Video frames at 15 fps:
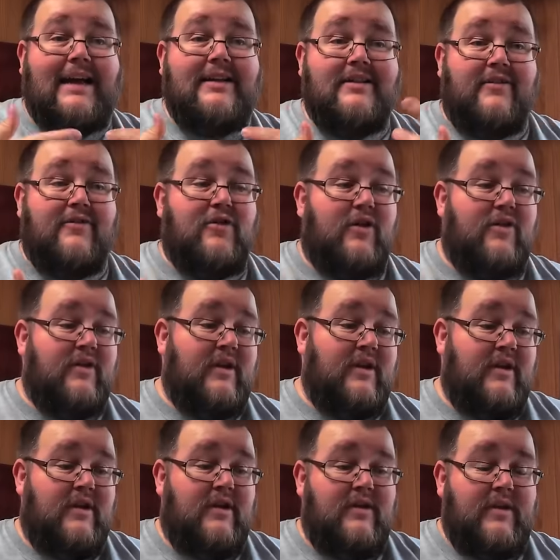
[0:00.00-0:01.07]
and I've got
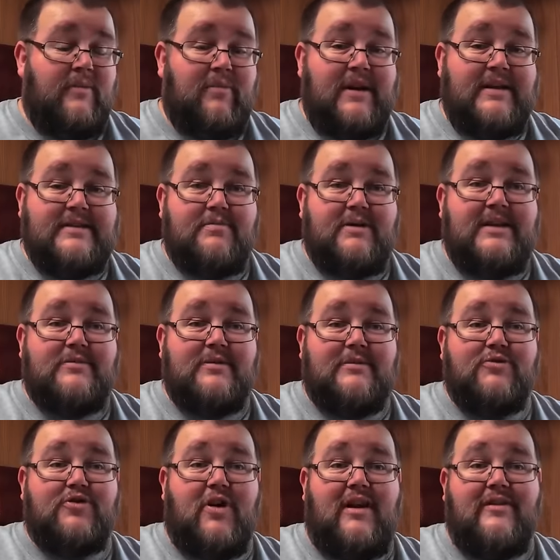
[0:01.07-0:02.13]
the B2Bs when
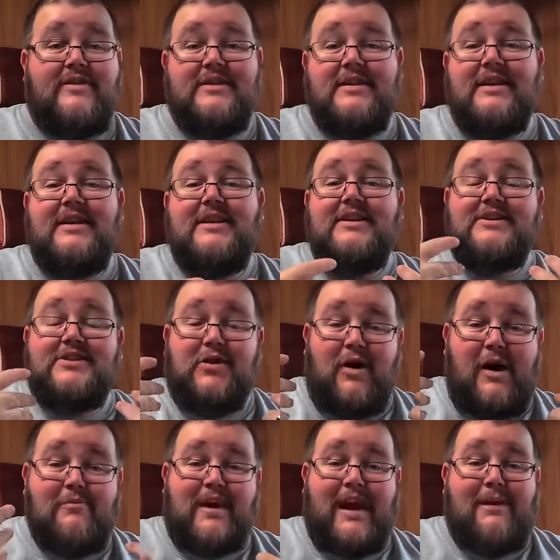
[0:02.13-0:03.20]
I'm driving,
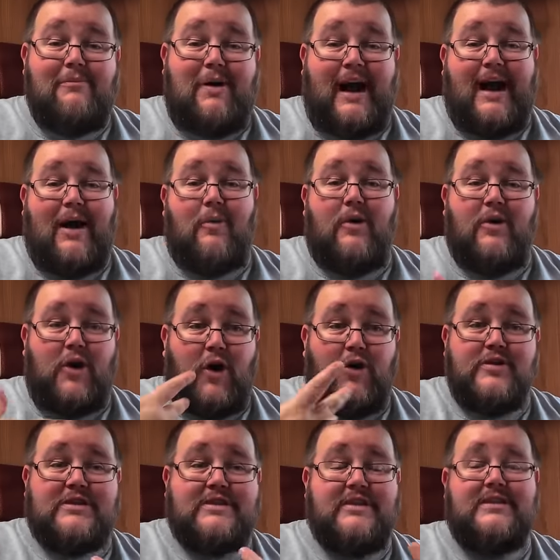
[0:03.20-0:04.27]
so I'm getting power
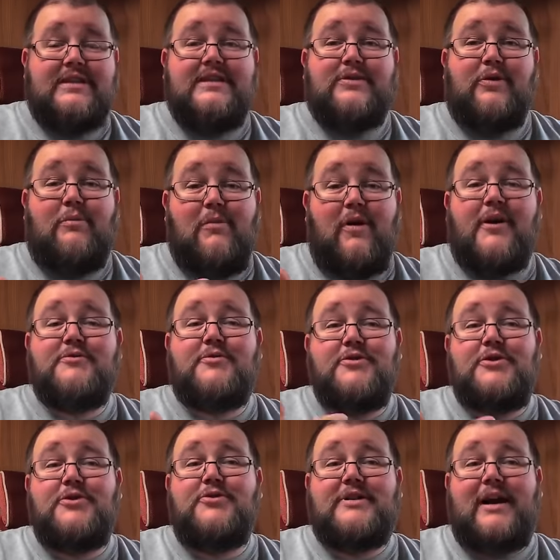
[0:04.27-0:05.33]
constantly, so I might as well
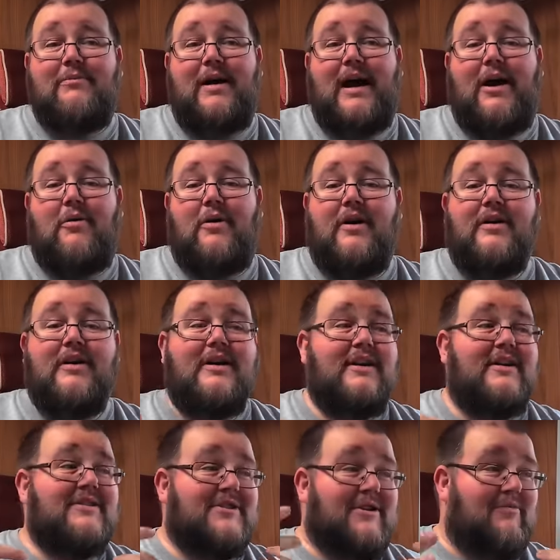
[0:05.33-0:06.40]
use that power
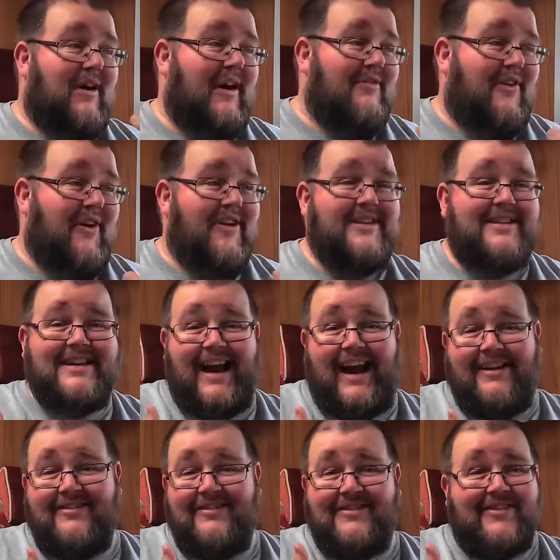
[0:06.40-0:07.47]
to my advantage
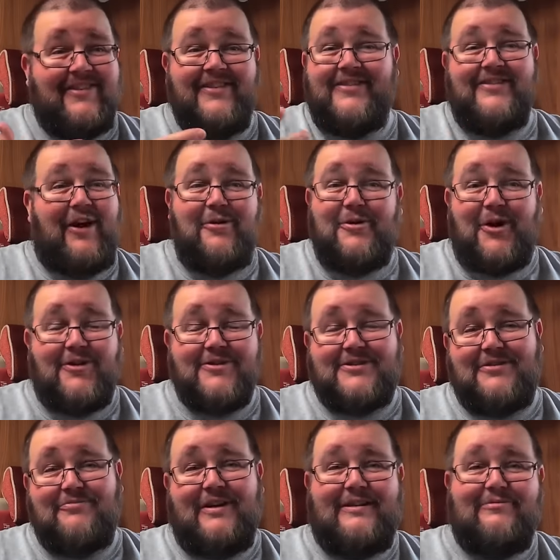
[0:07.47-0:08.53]
and to no
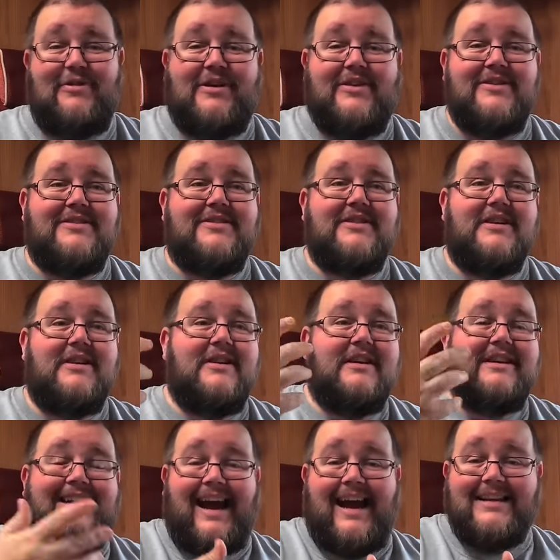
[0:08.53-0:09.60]
cost to me, because
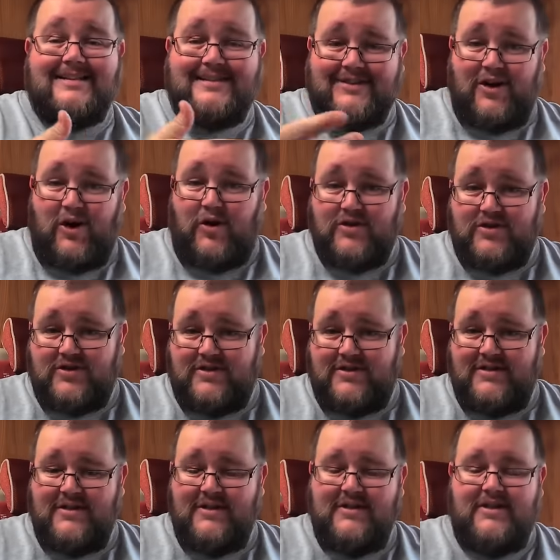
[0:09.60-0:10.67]
gas
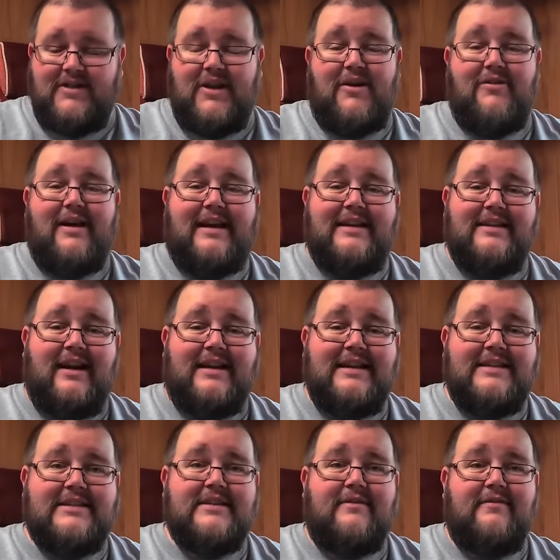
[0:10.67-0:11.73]
costs, you know, and I
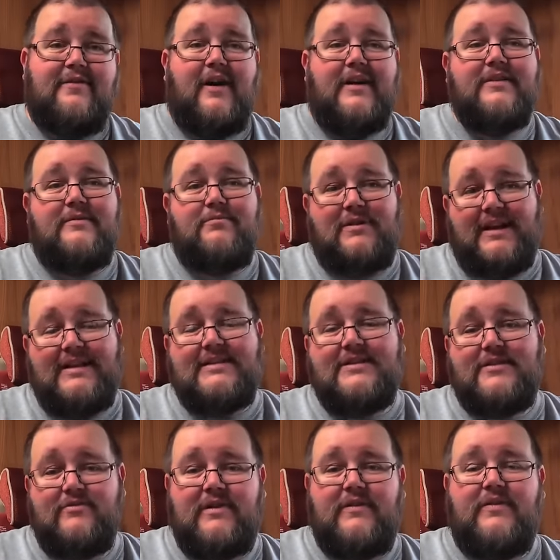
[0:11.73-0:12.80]
need to then find
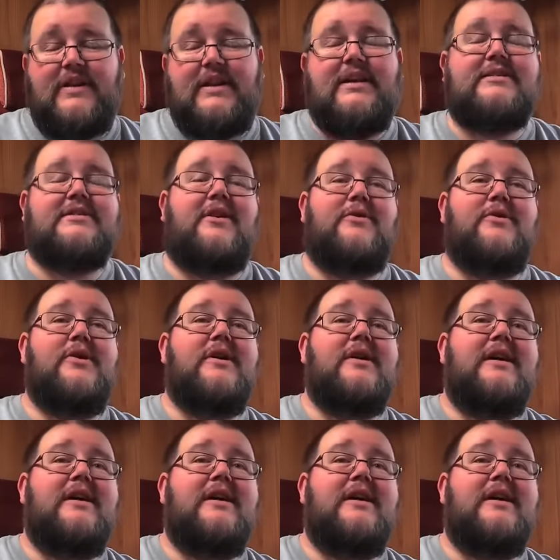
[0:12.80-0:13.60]
places to refill it. So